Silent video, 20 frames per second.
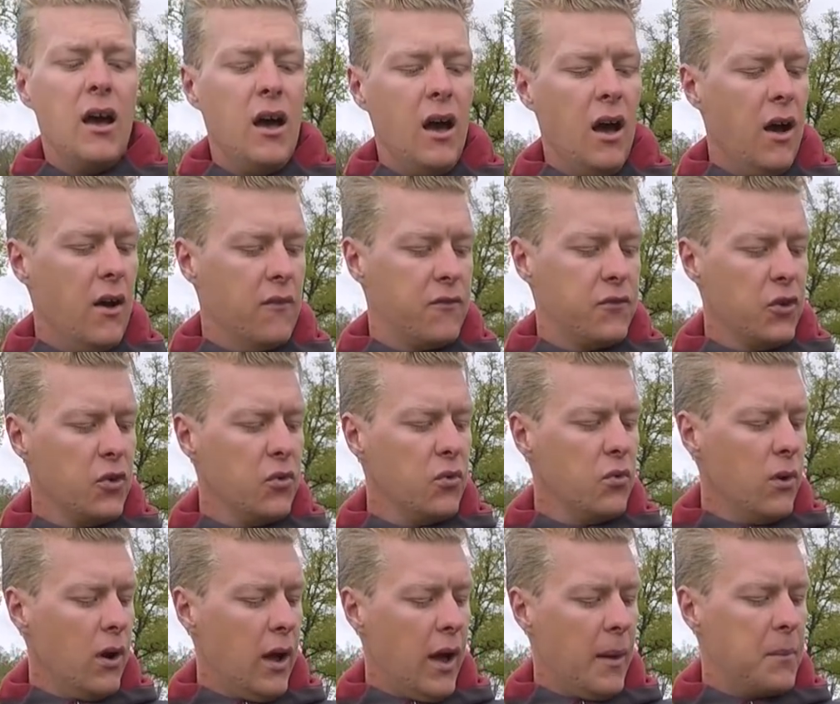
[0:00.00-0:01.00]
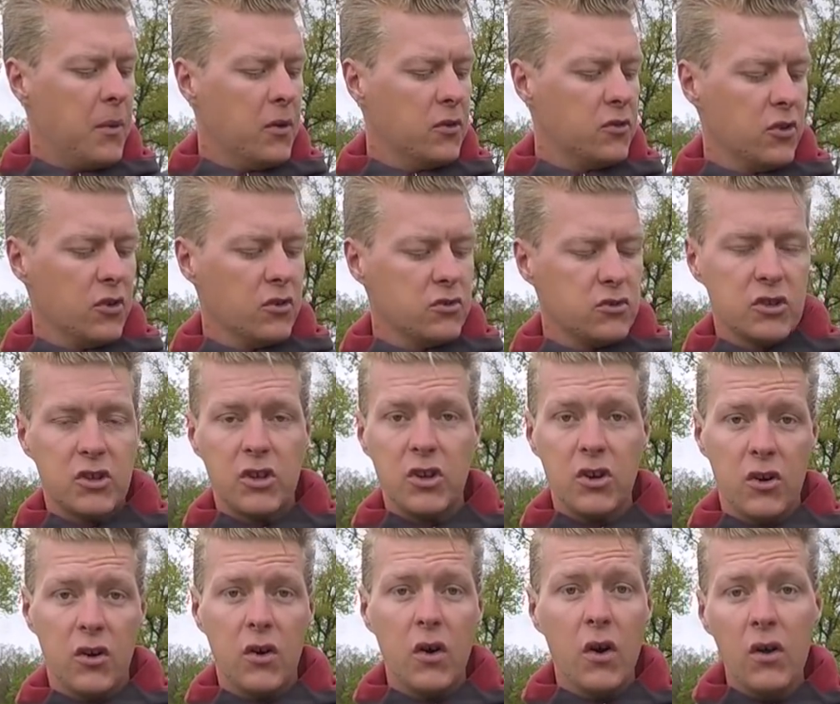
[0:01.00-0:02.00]
a few episodes
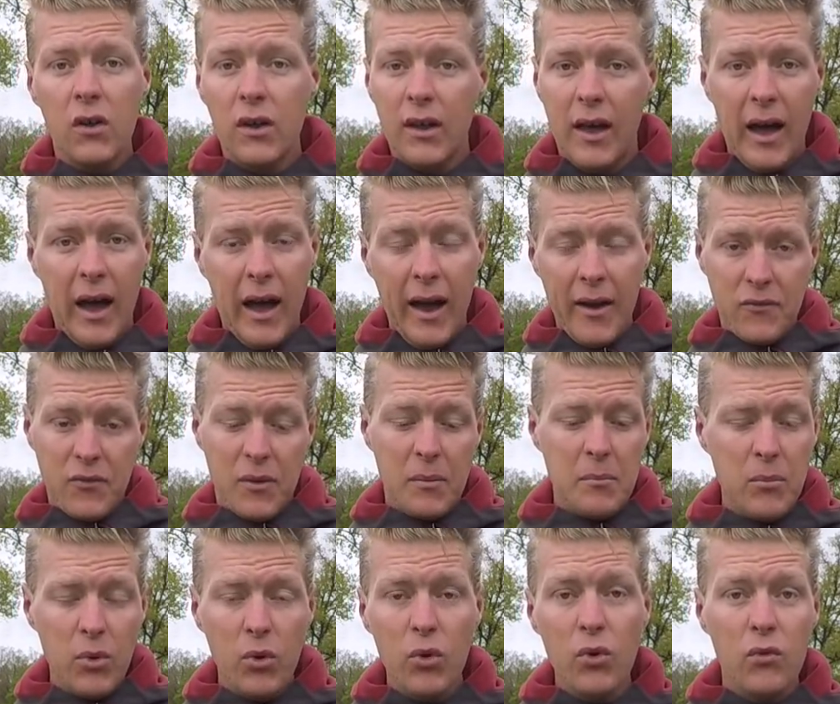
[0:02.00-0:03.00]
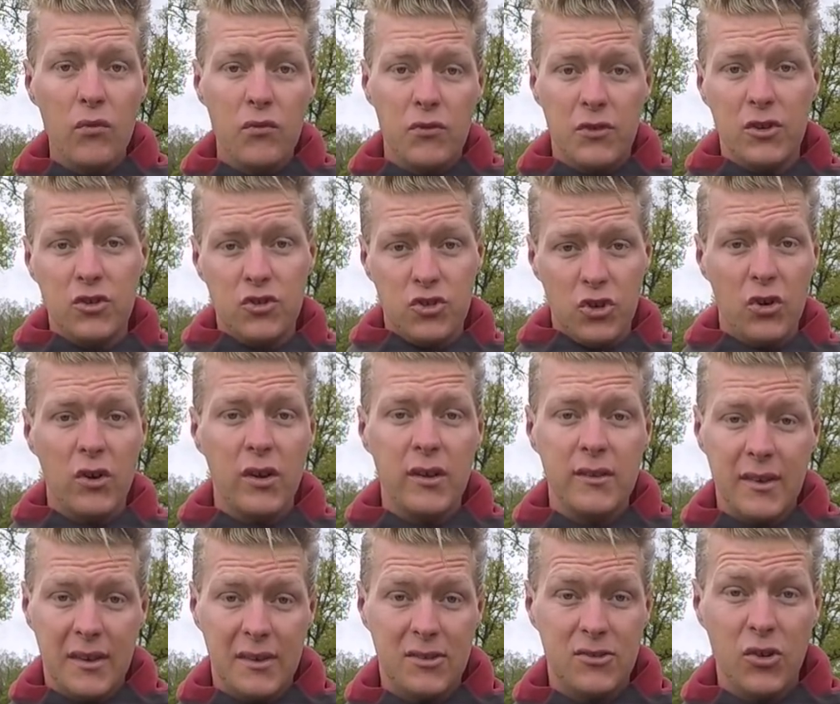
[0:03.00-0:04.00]
ago I removed Jolene's
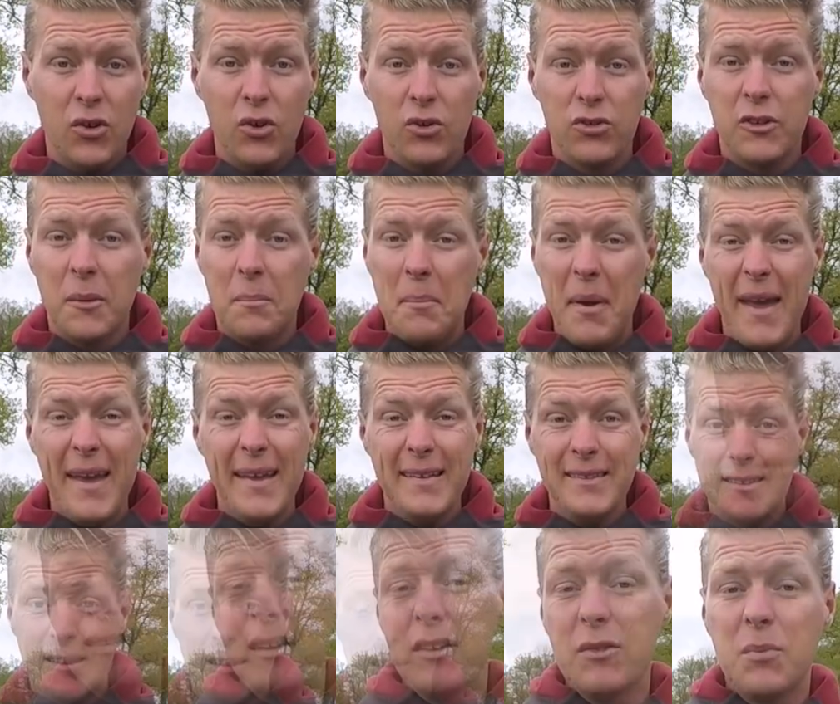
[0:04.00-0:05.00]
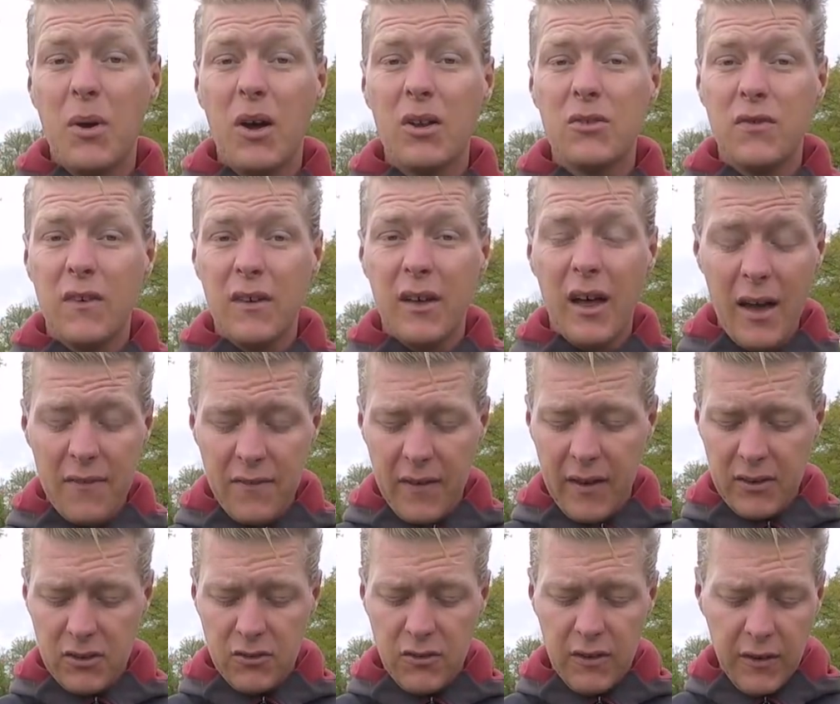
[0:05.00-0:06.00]
exhaust to paint it as part of a life
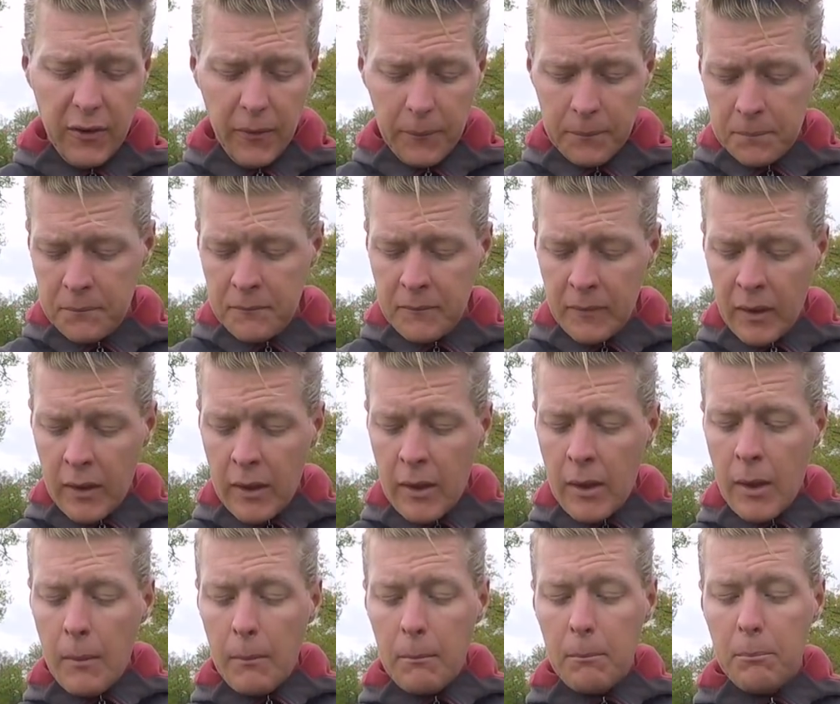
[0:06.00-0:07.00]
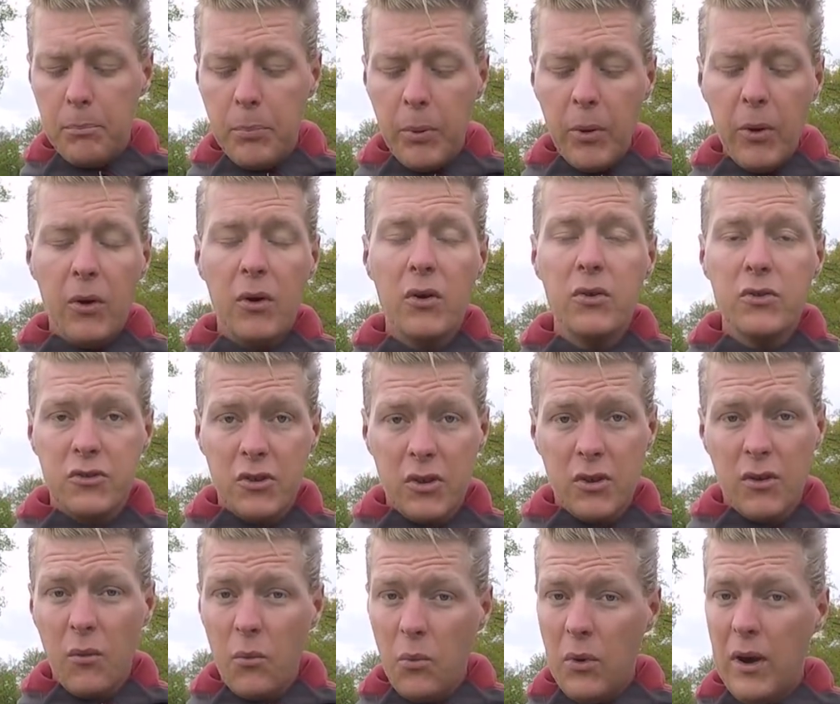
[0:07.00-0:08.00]
hacks video. But
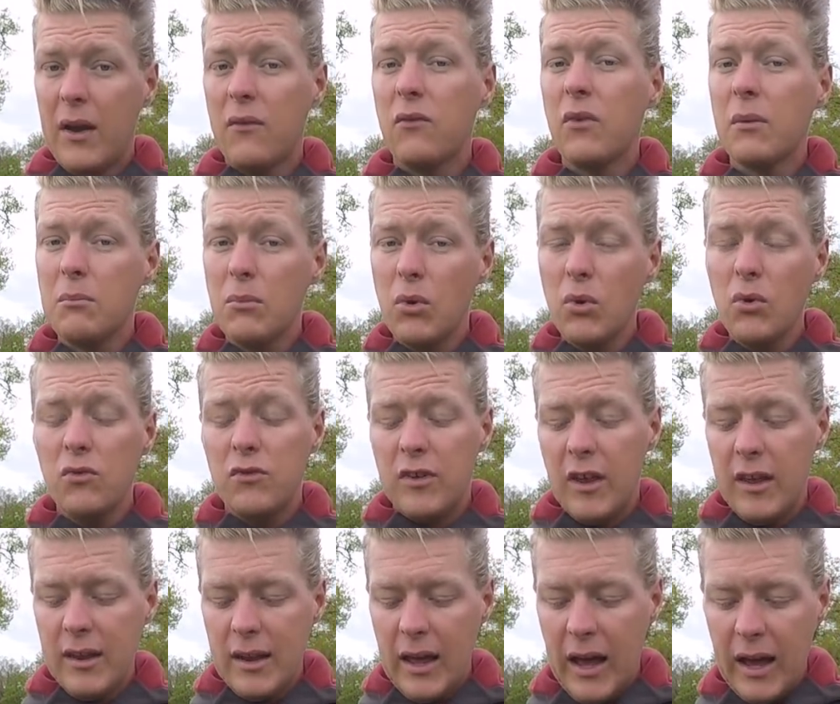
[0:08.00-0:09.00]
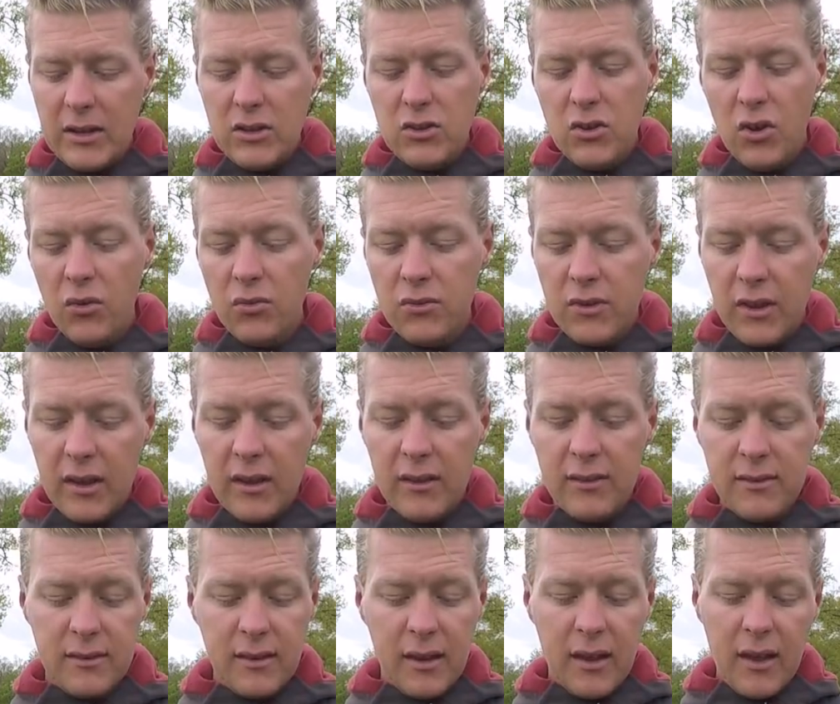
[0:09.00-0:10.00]
when I removed it, I
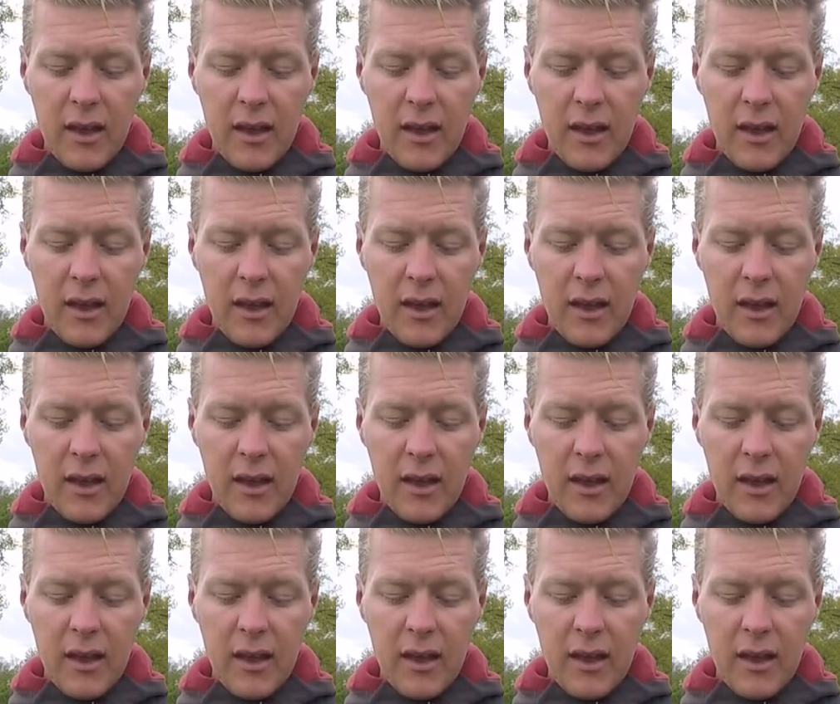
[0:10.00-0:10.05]
noticed